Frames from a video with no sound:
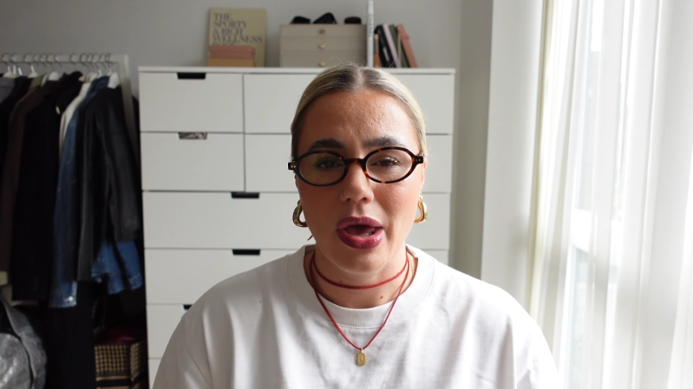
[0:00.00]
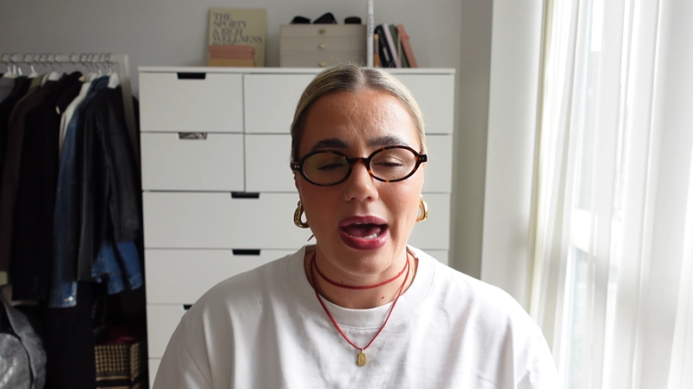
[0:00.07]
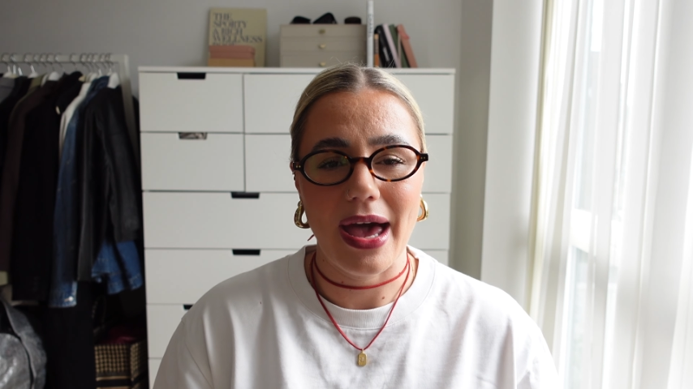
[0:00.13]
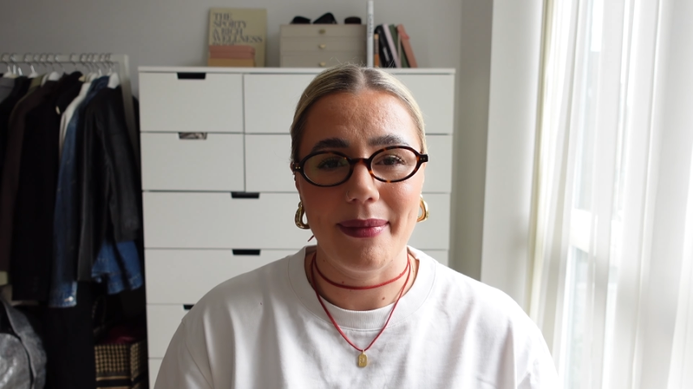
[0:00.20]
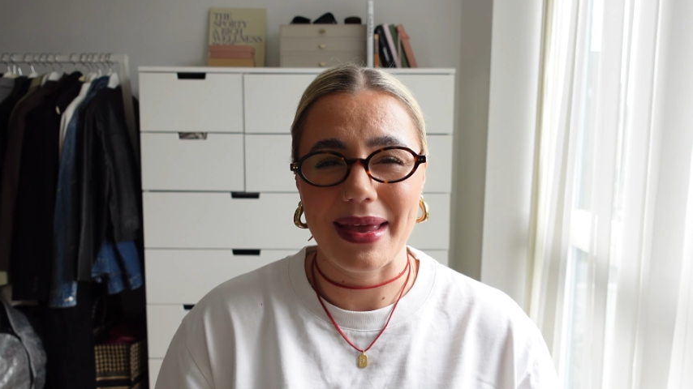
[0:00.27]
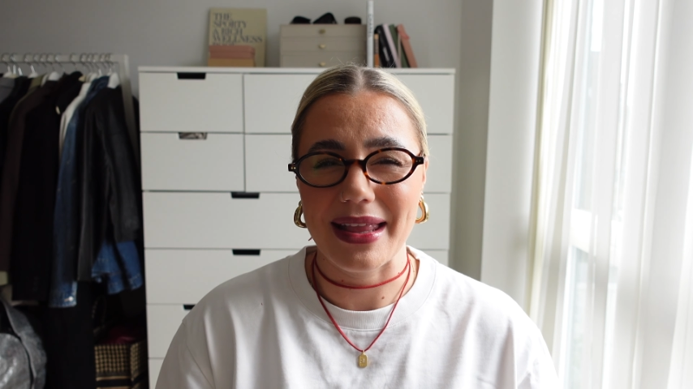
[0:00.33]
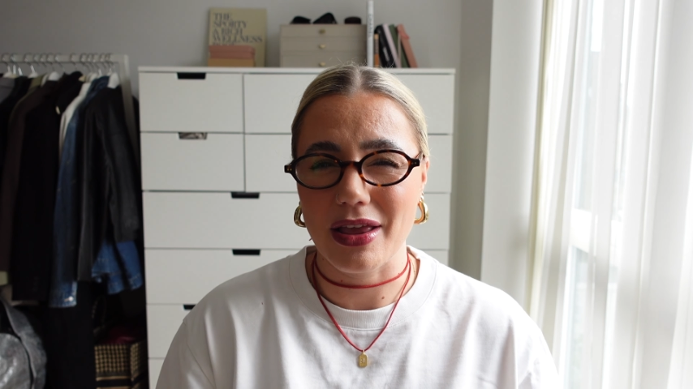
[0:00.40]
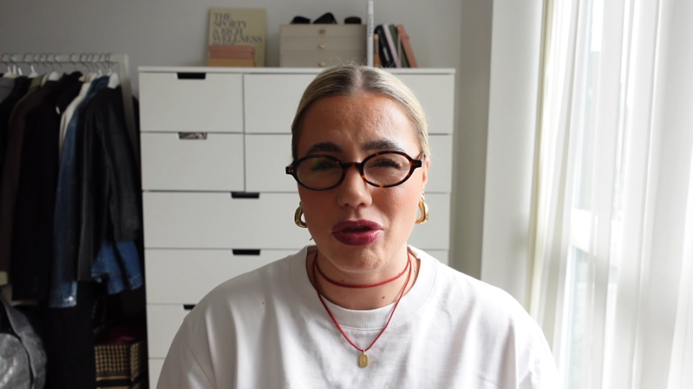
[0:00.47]

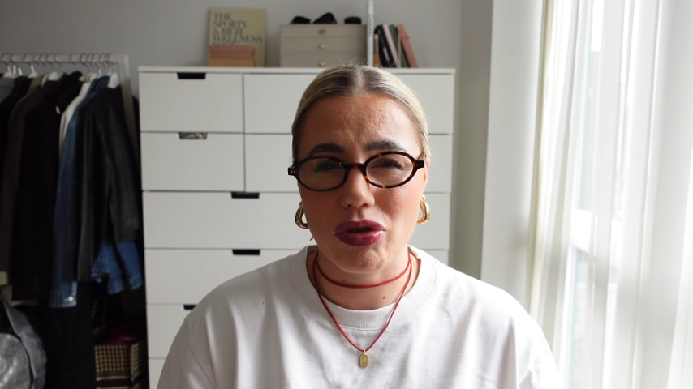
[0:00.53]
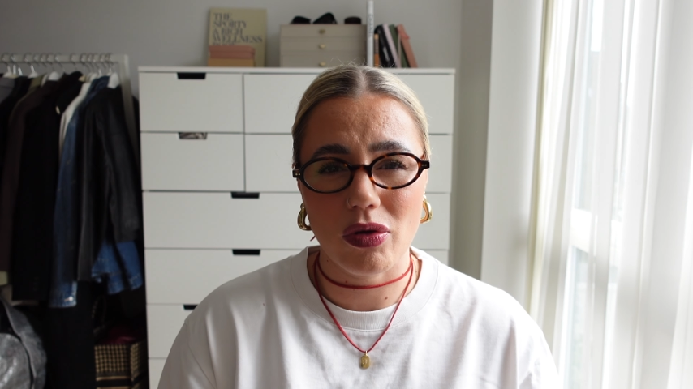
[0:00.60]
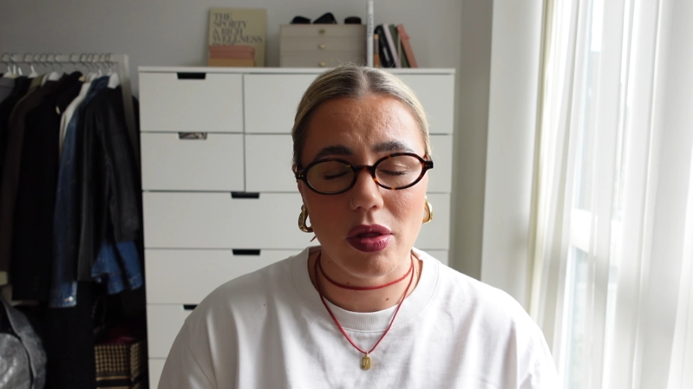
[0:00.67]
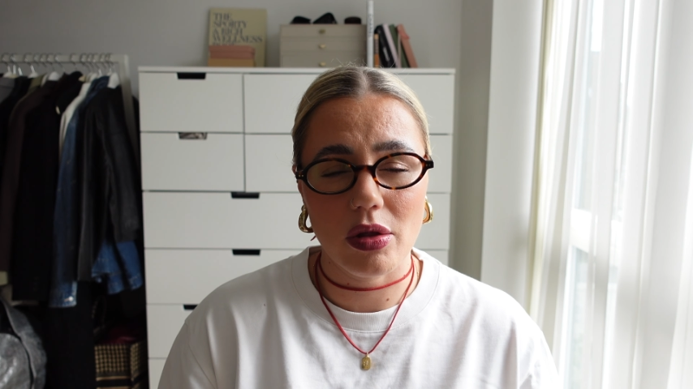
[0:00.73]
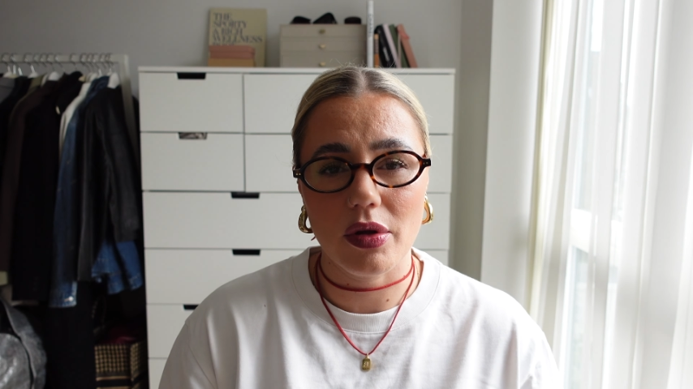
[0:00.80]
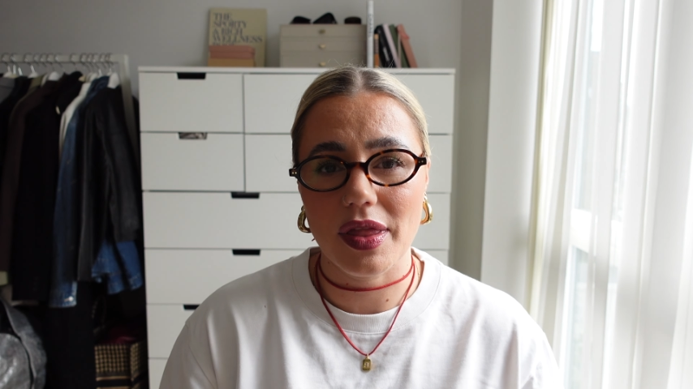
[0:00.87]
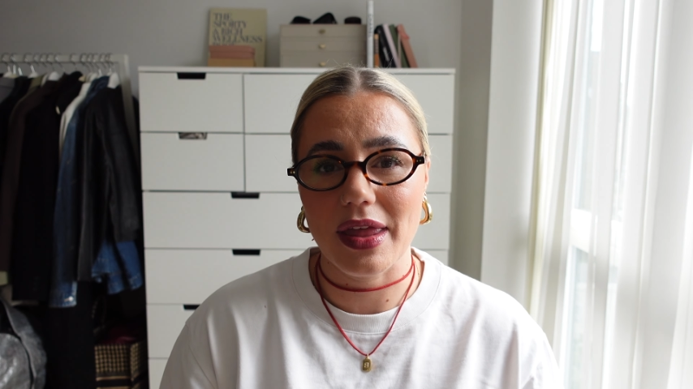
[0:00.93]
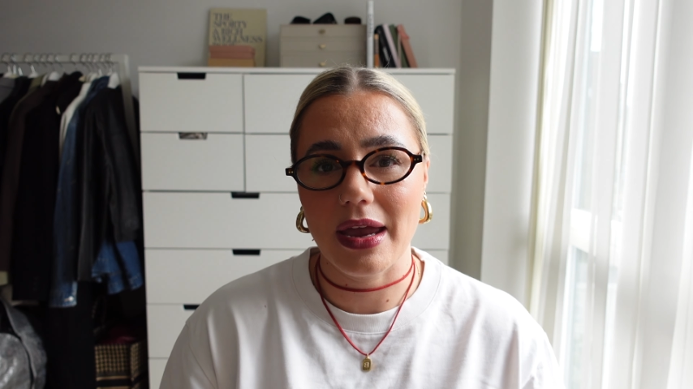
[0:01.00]
and it just
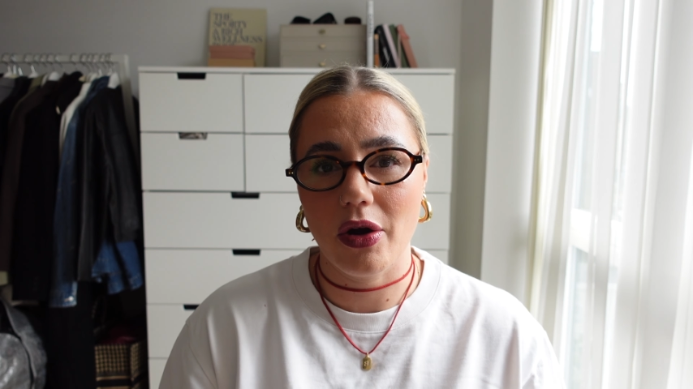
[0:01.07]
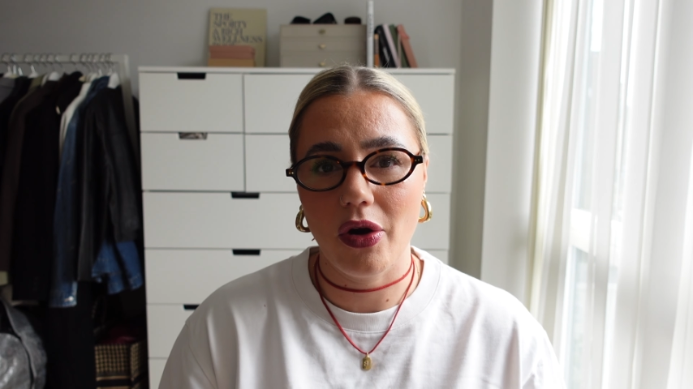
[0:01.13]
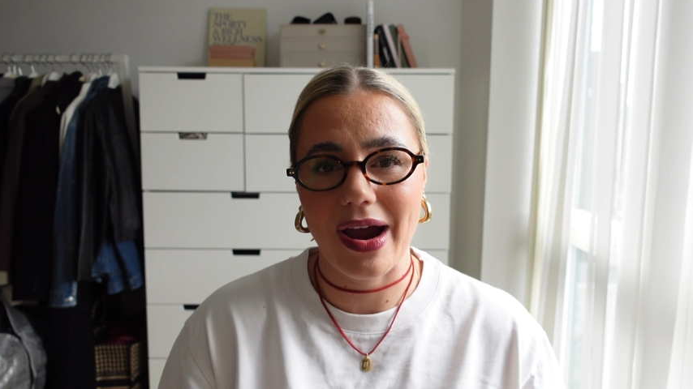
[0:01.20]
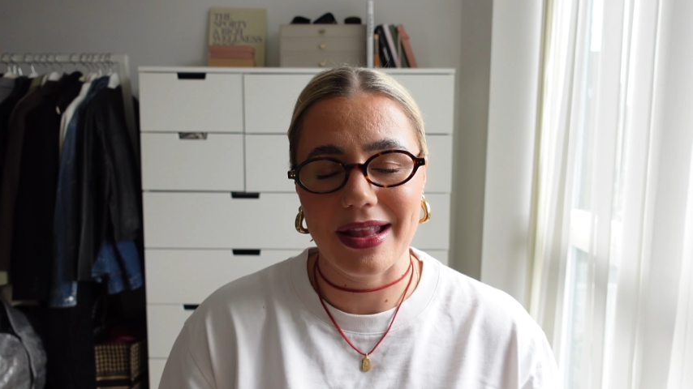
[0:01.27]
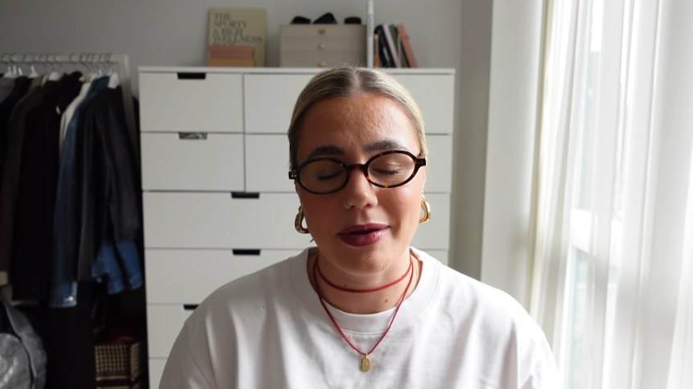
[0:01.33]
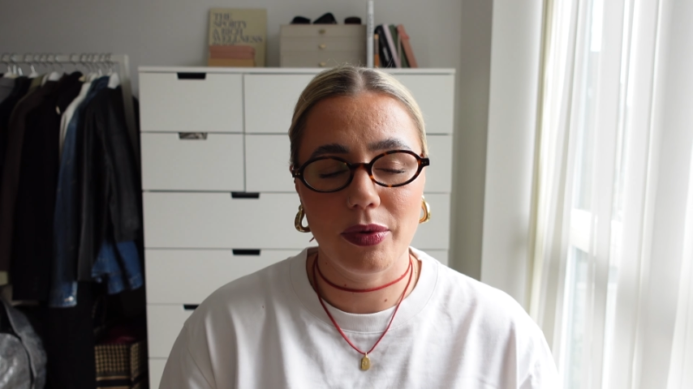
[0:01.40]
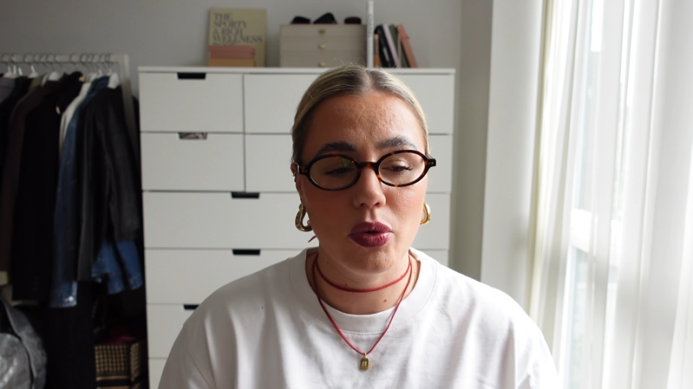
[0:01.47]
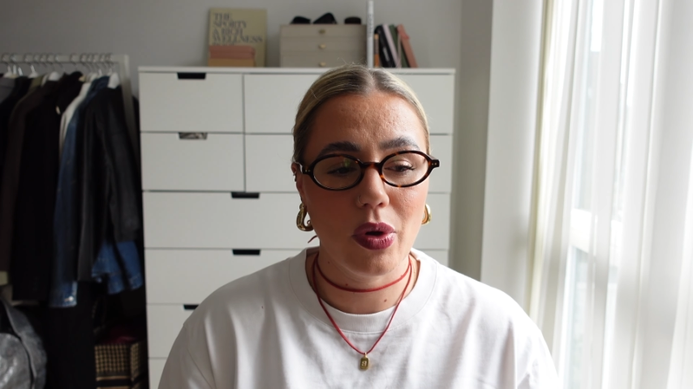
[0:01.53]
looks
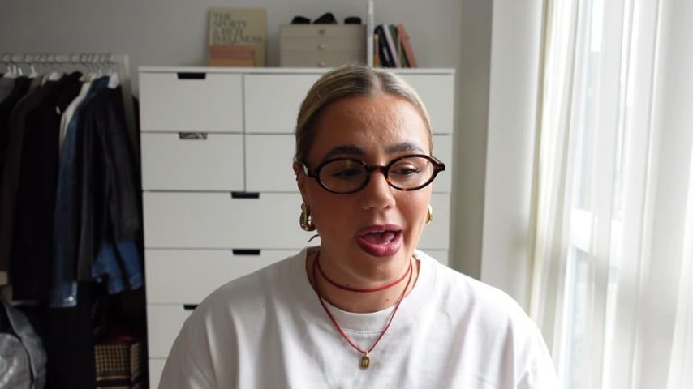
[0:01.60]
incredible.